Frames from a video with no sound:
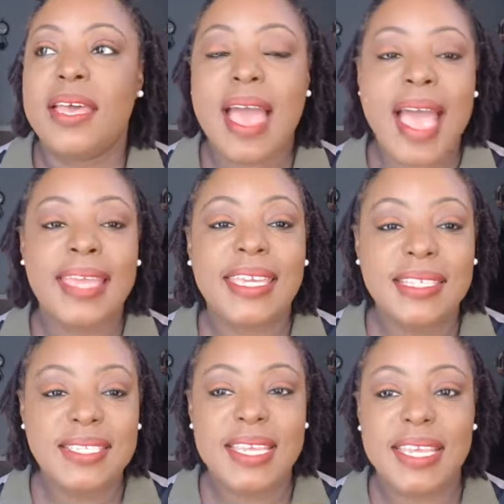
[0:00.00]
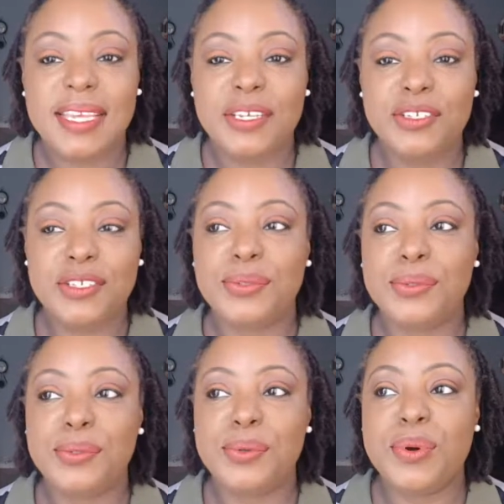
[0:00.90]
I can tend
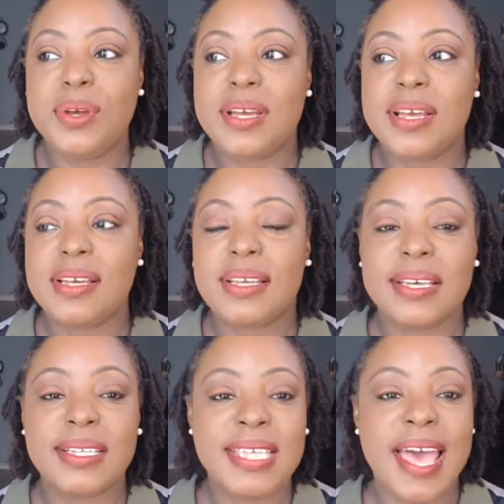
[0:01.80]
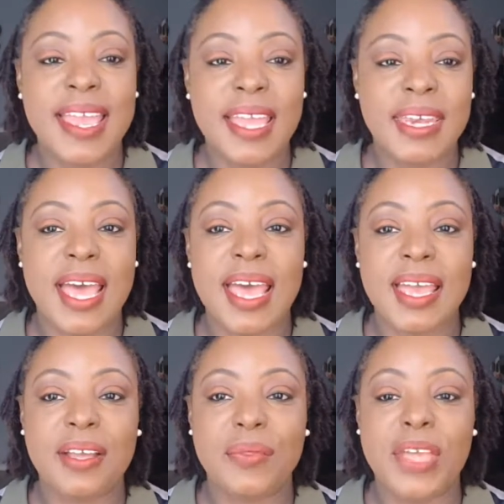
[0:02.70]
to tie a knot
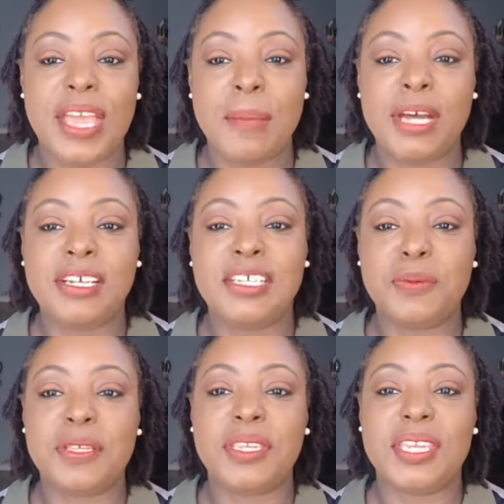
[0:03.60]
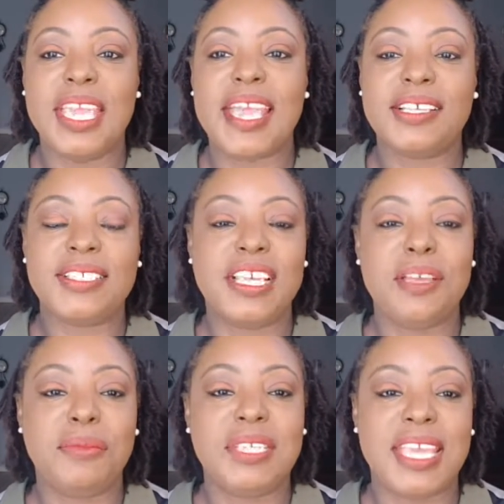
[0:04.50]
that my husband can't
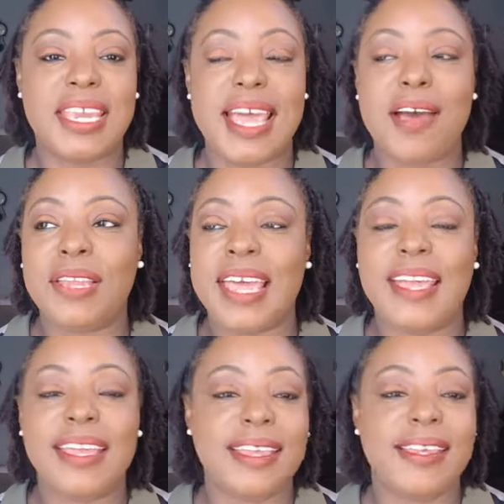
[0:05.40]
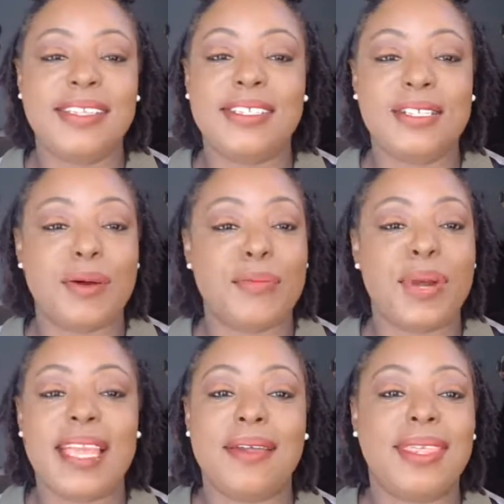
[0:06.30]
seem to get out. Like he just gonna
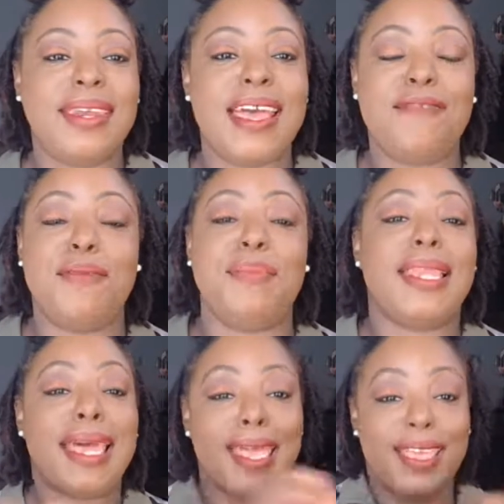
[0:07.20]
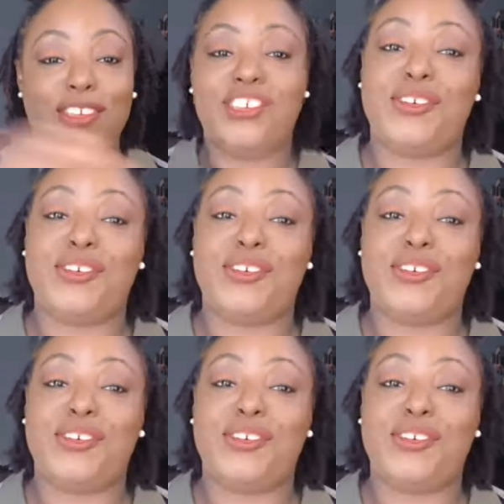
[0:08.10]
break out the knife and be like,